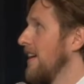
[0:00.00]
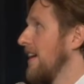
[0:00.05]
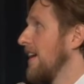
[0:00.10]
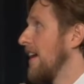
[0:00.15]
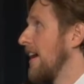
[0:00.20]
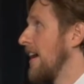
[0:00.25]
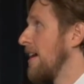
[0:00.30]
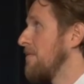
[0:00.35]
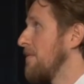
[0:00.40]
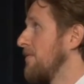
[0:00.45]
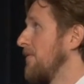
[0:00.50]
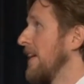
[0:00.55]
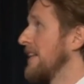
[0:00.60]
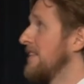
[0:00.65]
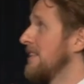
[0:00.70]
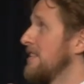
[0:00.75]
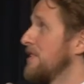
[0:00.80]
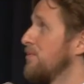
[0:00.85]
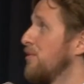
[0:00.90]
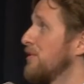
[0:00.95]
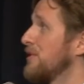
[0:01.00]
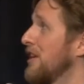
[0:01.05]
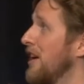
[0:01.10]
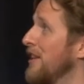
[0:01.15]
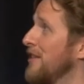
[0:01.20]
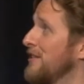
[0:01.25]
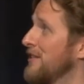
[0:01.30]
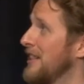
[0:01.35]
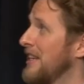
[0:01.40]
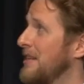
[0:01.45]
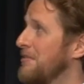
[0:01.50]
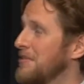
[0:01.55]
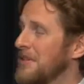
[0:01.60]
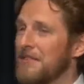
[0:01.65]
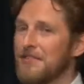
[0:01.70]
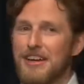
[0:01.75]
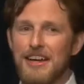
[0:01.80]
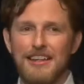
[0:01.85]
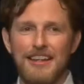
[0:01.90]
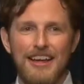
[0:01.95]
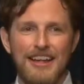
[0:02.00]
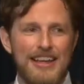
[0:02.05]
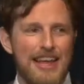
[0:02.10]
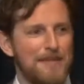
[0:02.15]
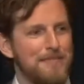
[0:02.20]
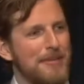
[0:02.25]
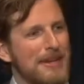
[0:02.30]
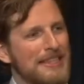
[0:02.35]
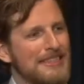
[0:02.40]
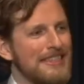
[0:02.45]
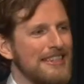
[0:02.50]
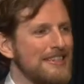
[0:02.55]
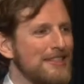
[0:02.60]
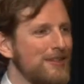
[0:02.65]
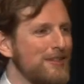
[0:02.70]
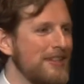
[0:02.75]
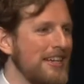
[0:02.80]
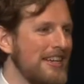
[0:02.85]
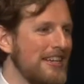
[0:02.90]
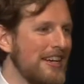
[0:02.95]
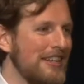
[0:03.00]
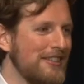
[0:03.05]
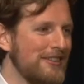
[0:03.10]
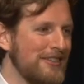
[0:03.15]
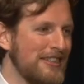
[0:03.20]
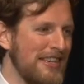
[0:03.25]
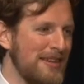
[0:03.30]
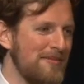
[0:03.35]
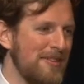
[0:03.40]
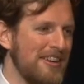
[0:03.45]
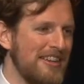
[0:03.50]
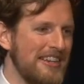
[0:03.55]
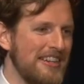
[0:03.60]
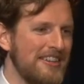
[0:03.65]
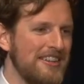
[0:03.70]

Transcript: Um, in fact, it supports color schemes. I've got an M P six looking color scheme on here.